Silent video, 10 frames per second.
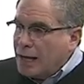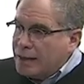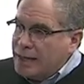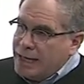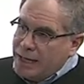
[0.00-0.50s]

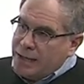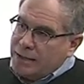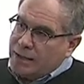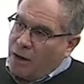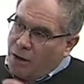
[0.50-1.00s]

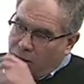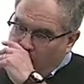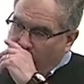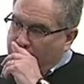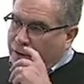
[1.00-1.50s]
these
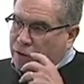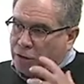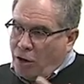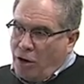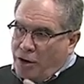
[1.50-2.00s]
are
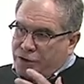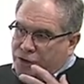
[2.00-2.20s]
large,